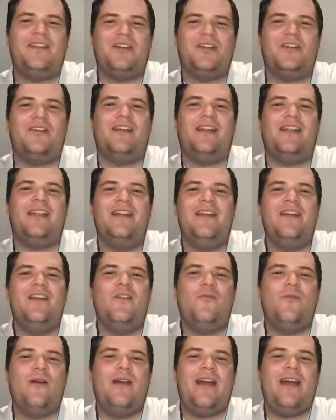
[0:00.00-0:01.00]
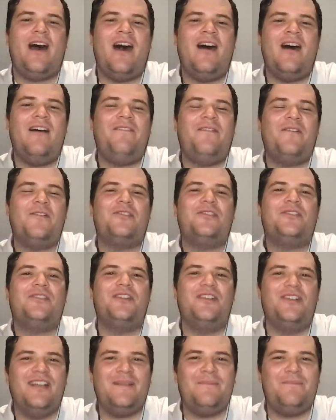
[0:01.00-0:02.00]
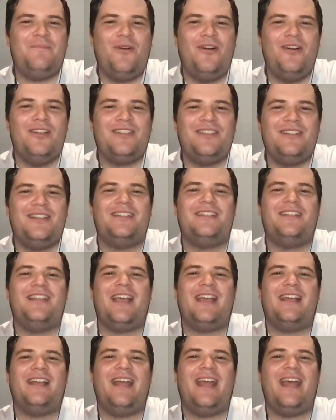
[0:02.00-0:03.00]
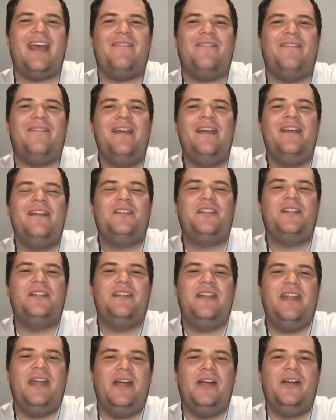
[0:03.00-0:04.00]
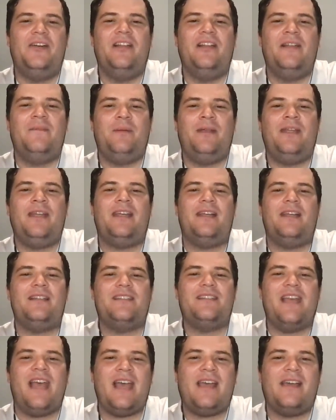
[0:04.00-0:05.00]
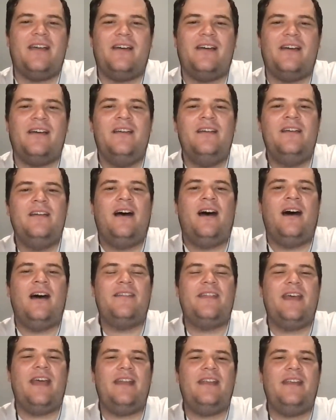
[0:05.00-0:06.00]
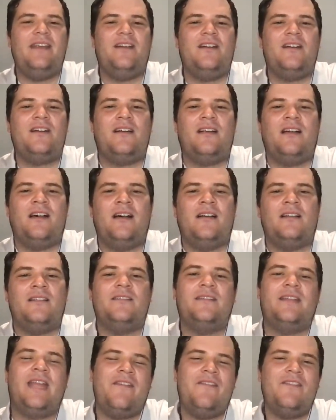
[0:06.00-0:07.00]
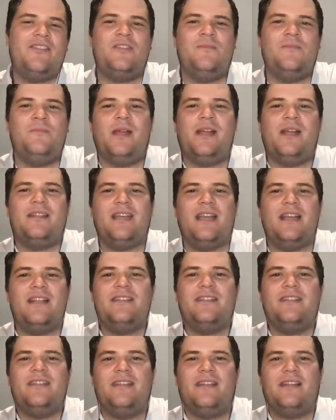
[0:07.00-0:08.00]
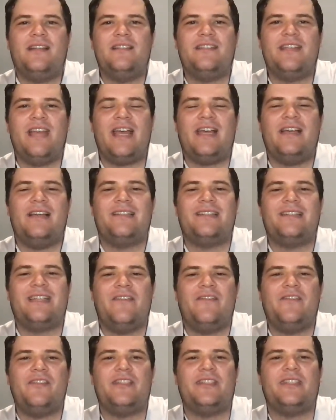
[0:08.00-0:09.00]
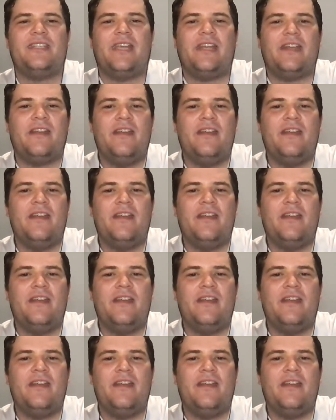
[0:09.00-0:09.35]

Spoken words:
Curry went off for 30 points in the second half to narrowly beat Gonzaga that year, Davidson being a 10 seed, Gonzaga a 7 seed.